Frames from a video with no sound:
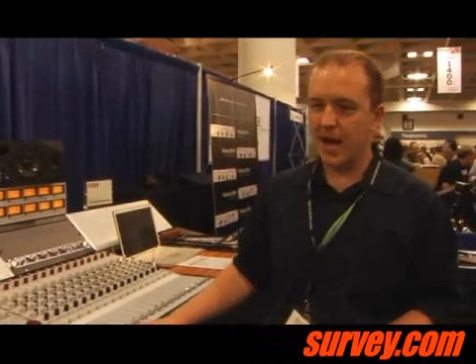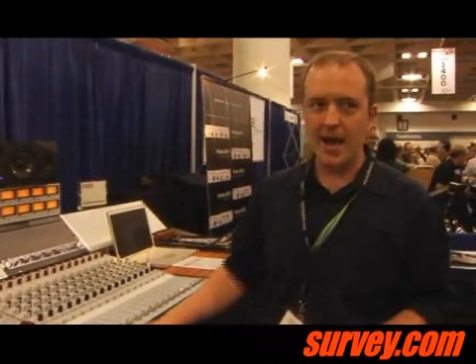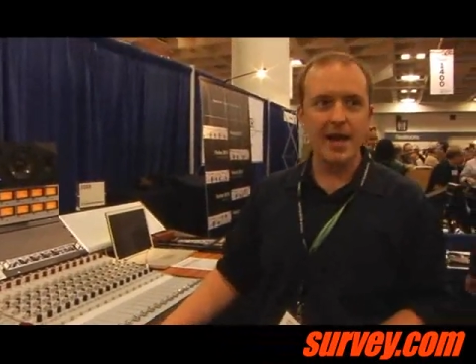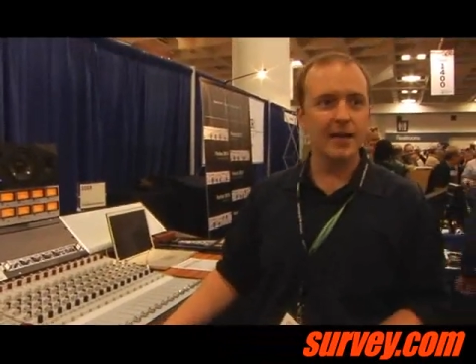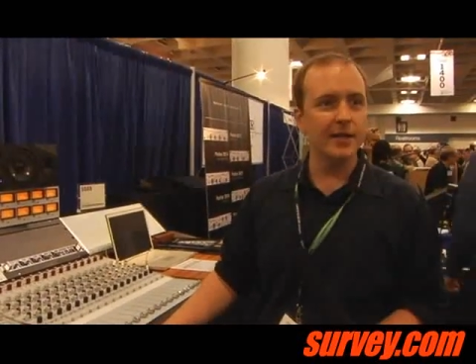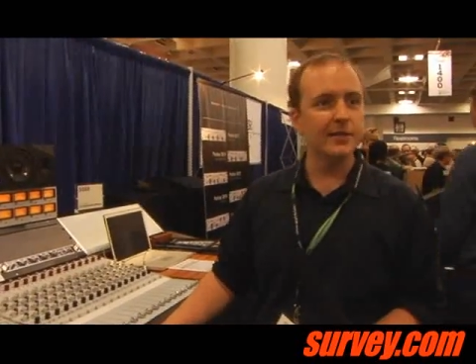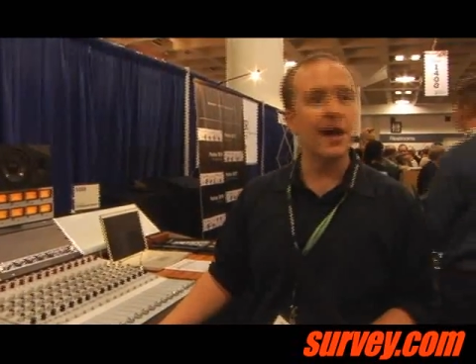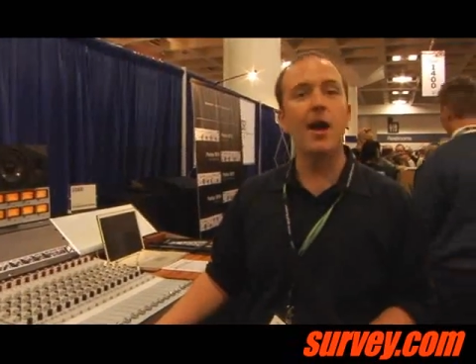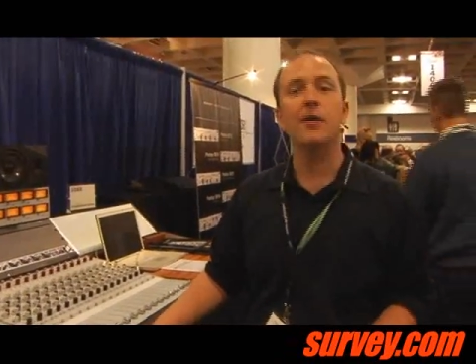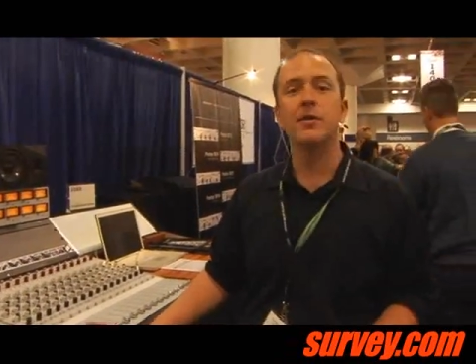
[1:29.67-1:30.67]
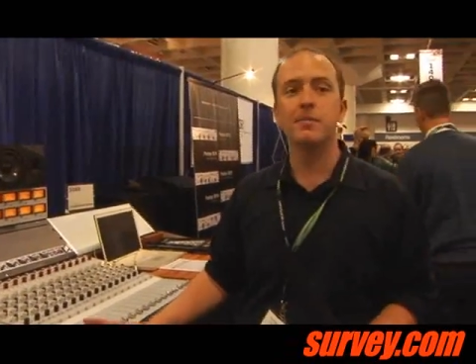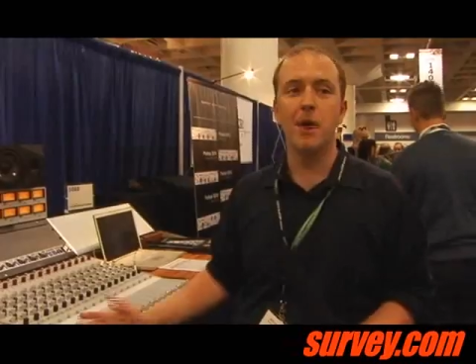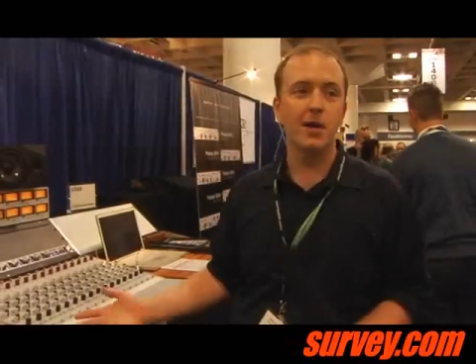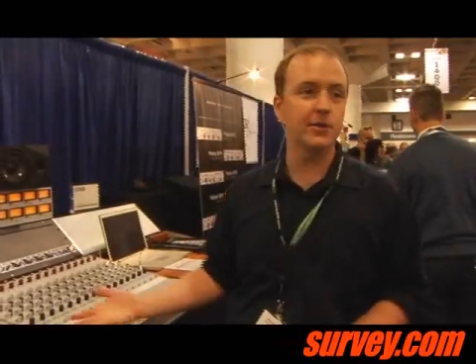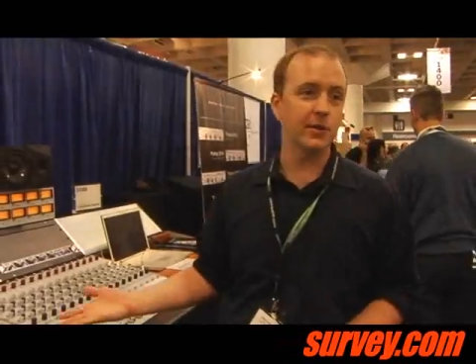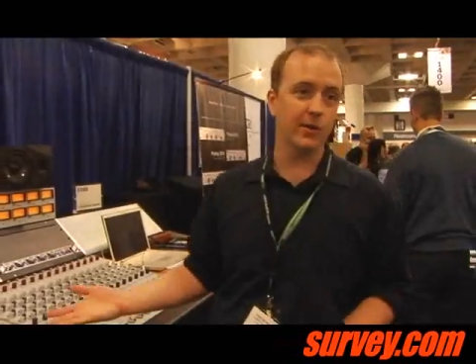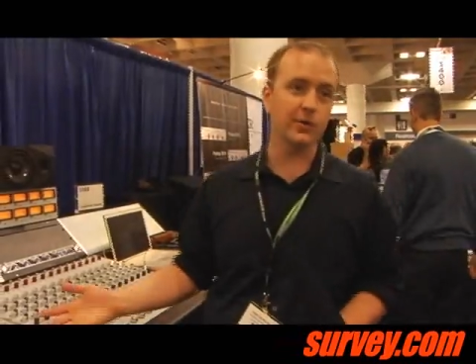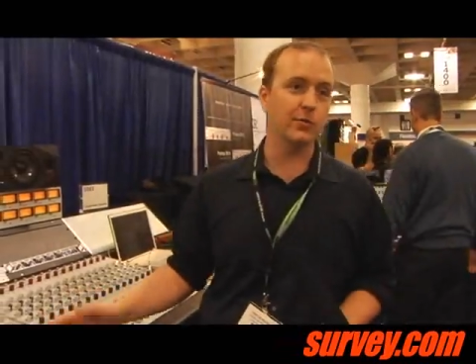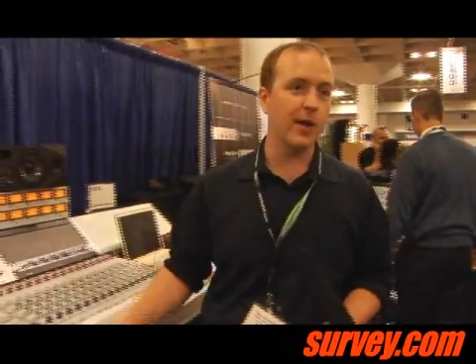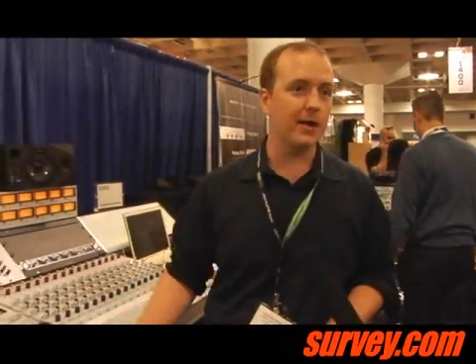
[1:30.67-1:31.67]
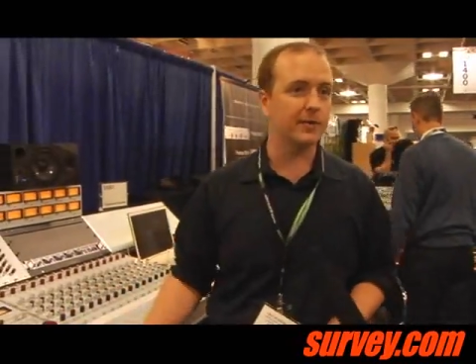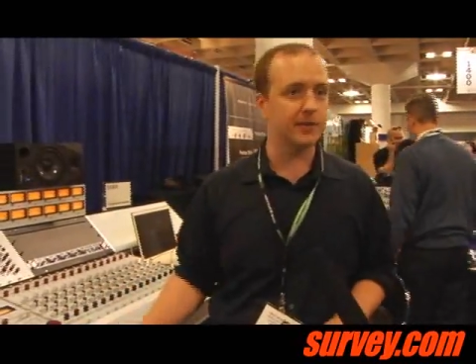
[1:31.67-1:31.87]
and entirely modular as well.